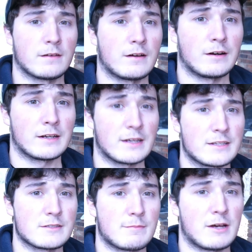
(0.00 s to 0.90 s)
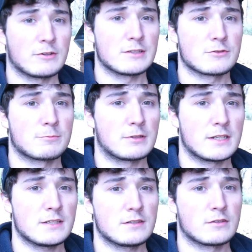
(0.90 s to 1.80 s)
Alright guys, the mount is
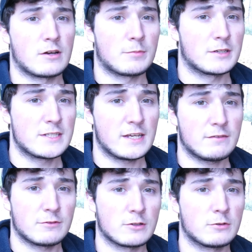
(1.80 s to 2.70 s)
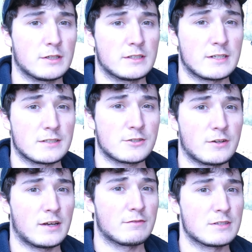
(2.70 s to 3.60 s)
replaced, so now I'm going to take it for a quick test
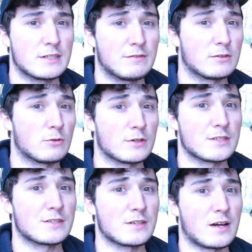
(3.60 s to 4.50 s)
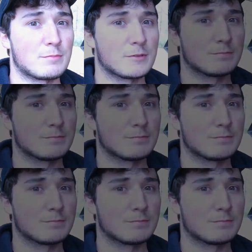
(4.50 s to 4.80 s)
drive and see if the noise has stopped.